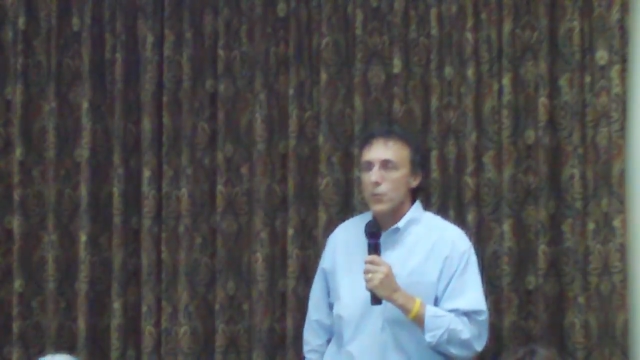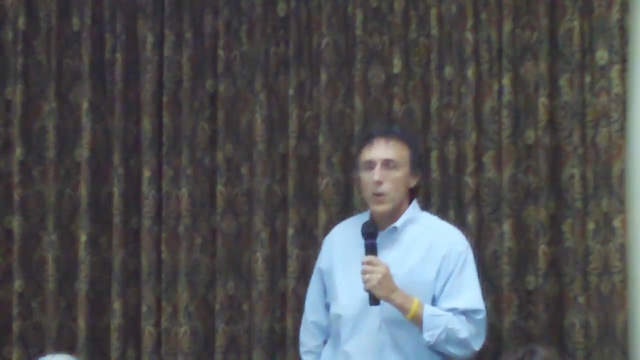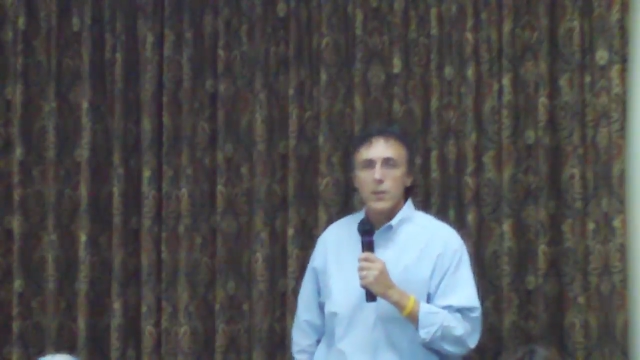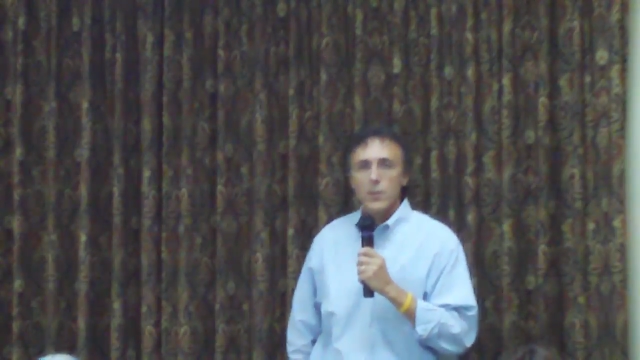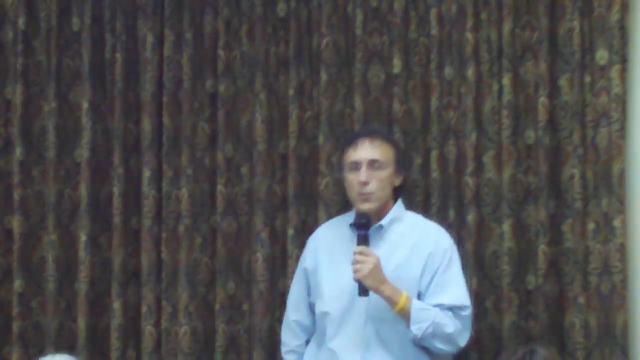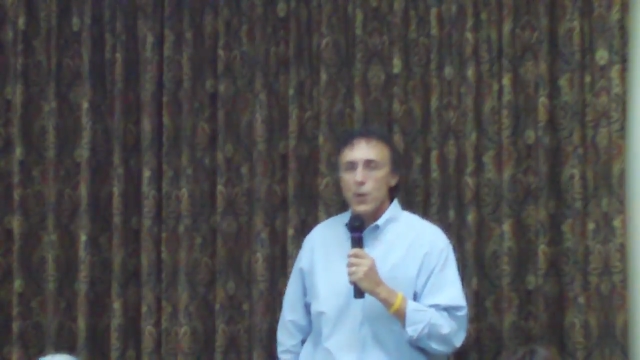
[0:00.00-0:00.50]

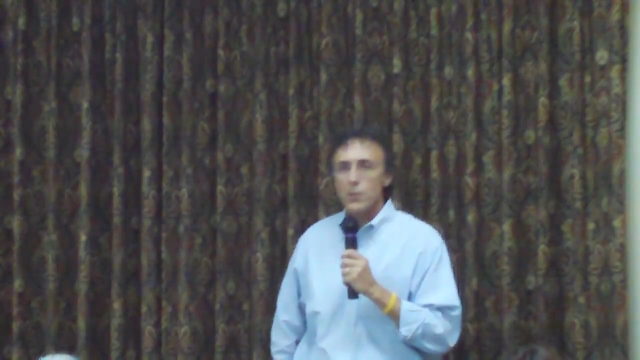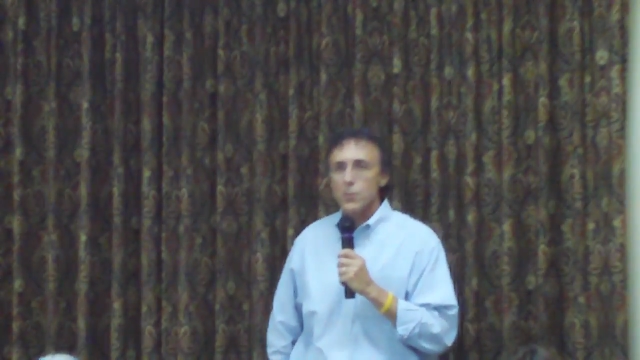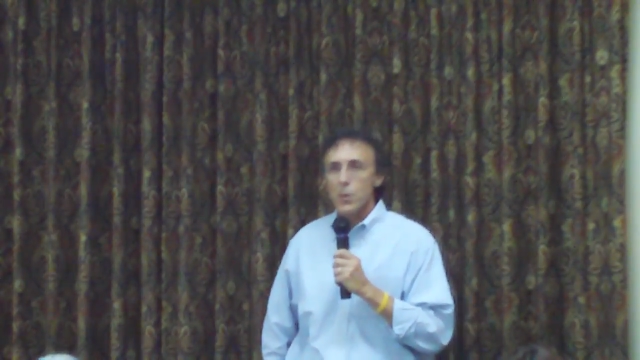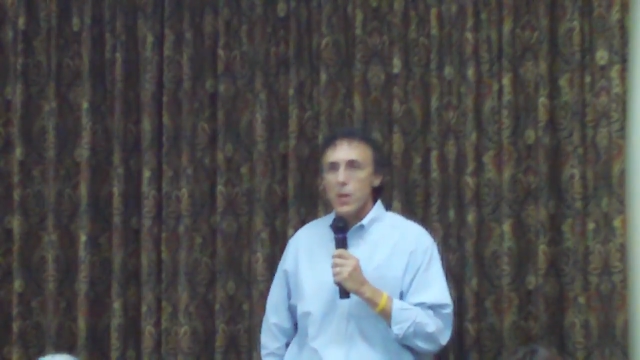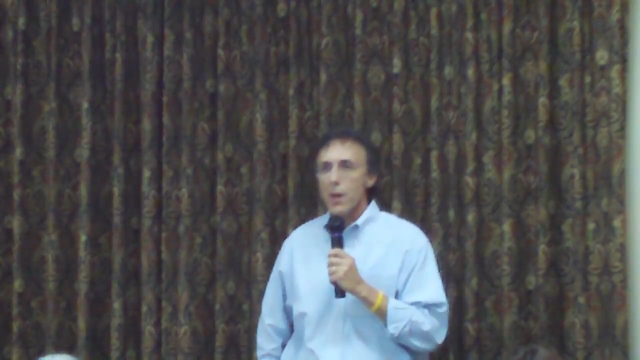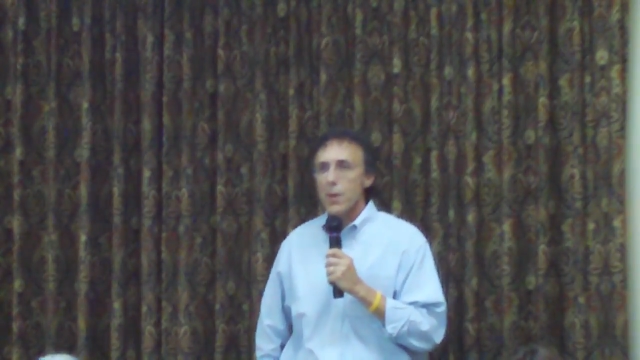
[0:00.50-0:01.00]
and
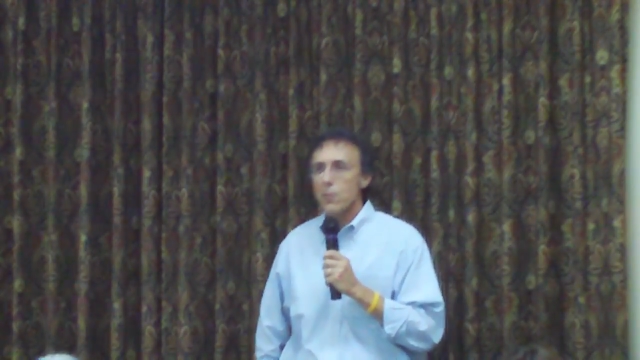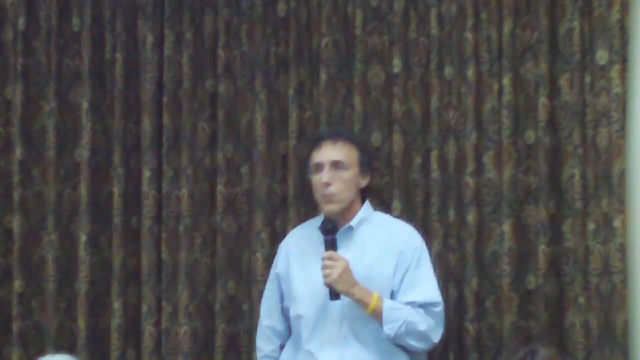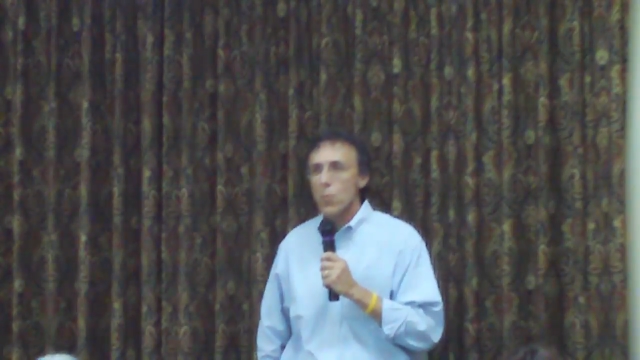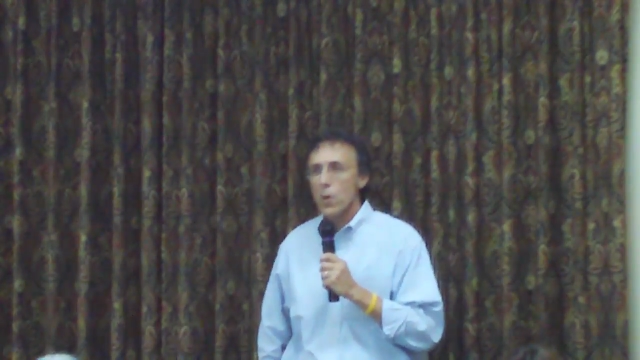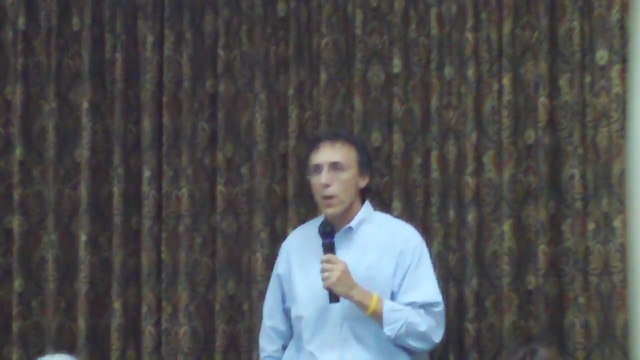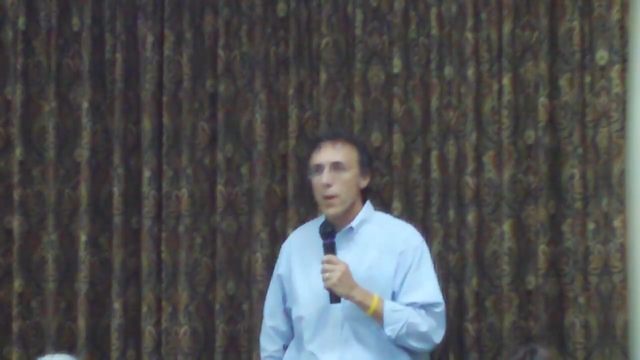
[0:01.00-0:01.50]
trust me,
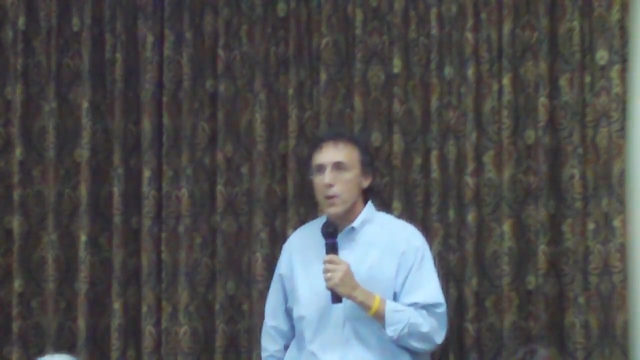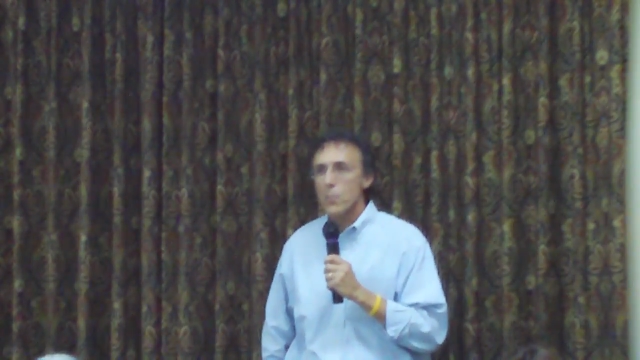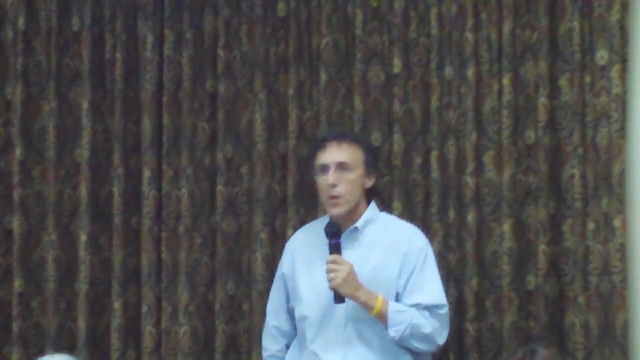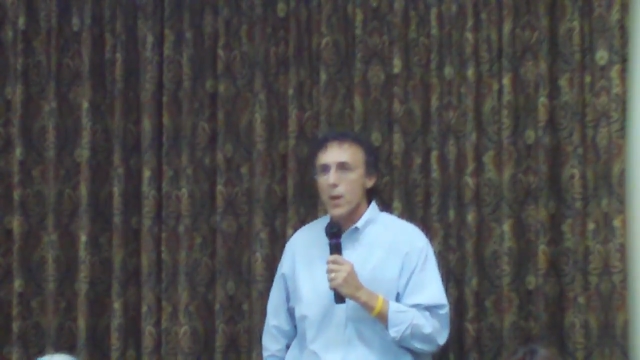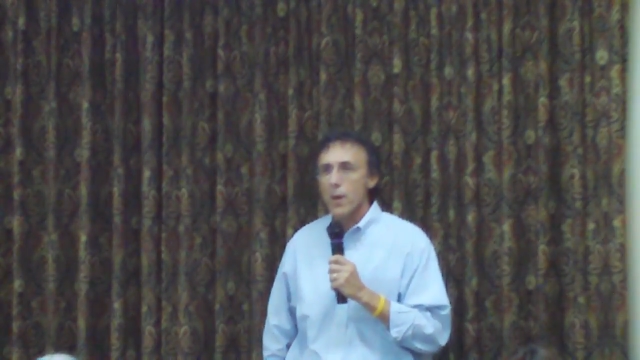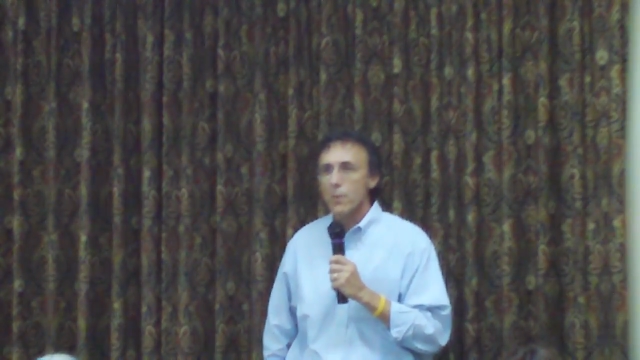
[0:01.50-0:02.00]
I never want
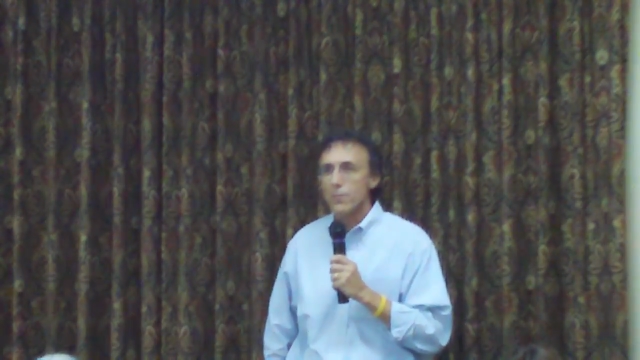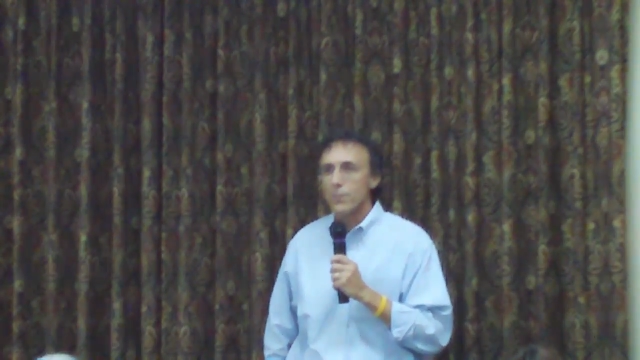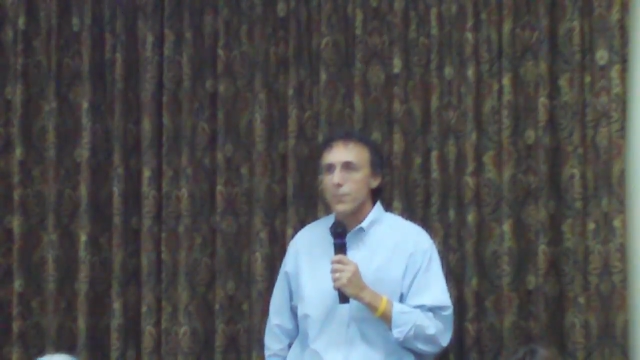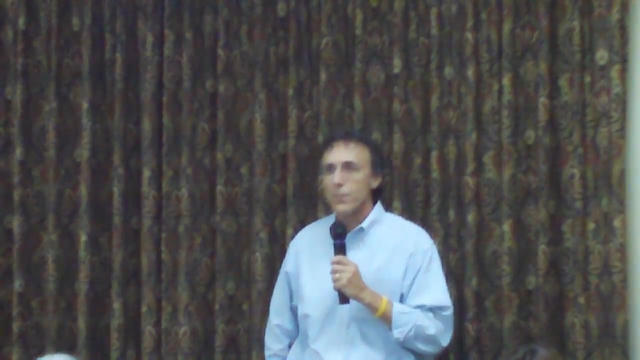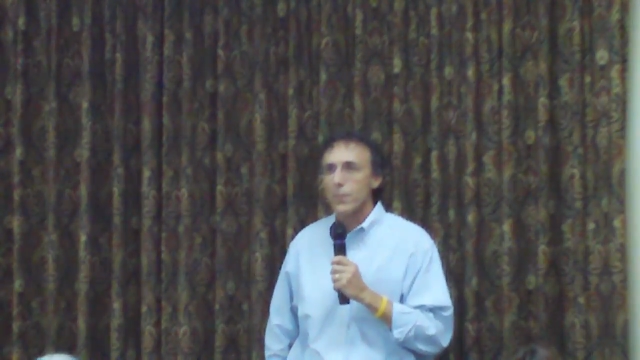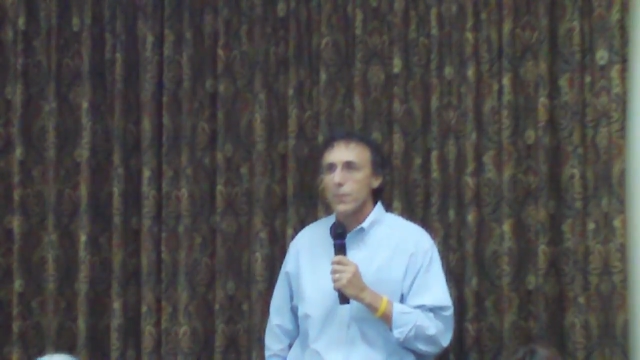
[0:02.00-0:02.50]
to let them down.